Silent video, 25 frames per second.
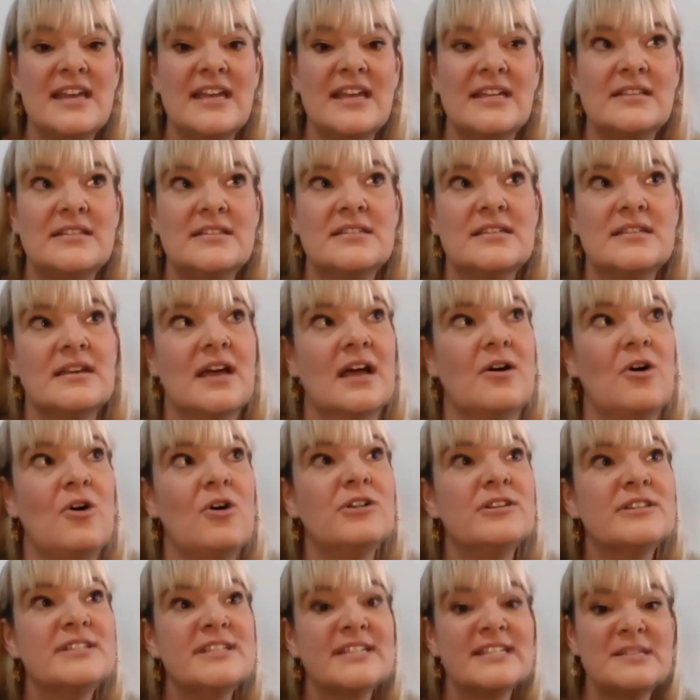it
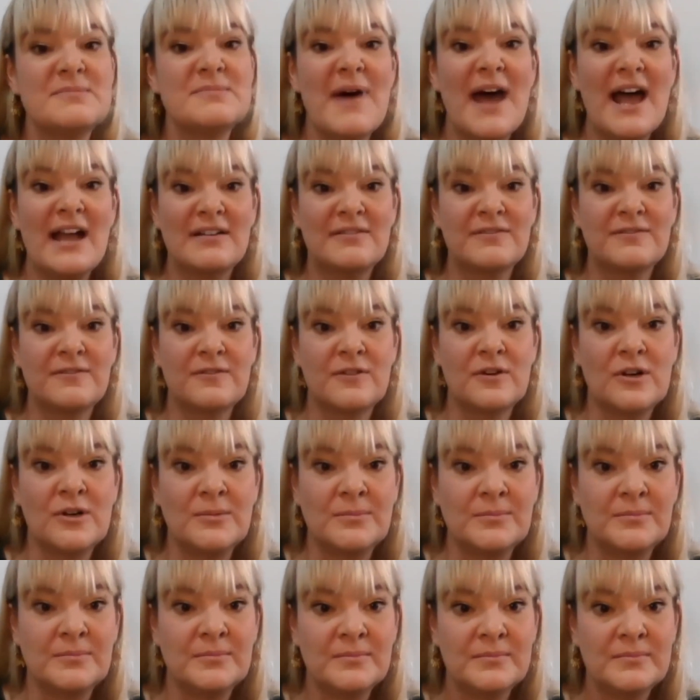holds us back
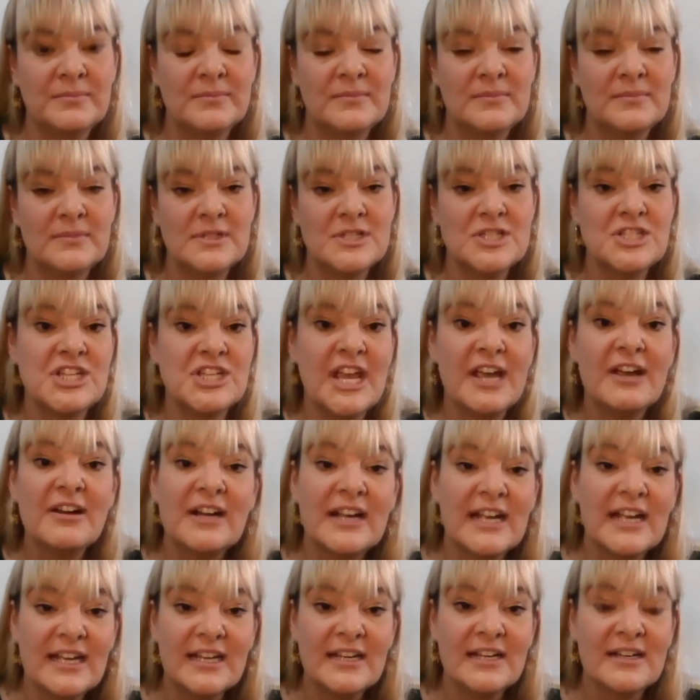from
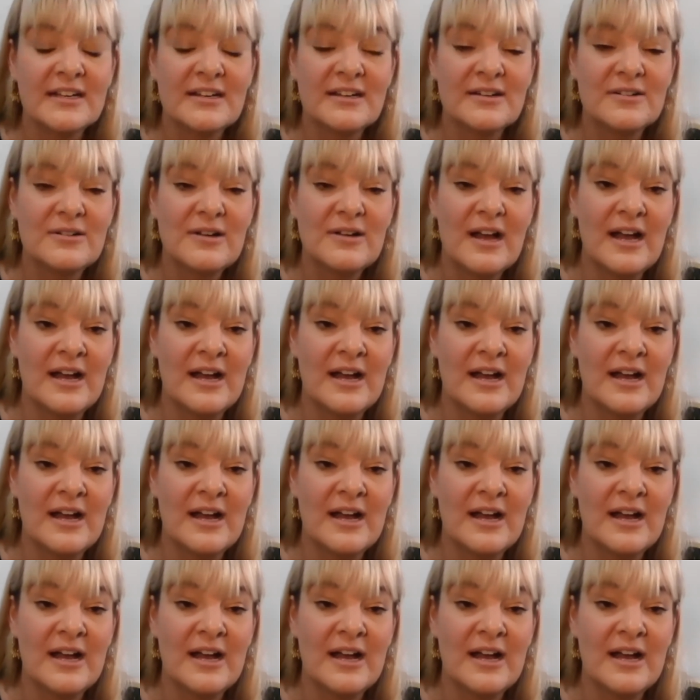sharing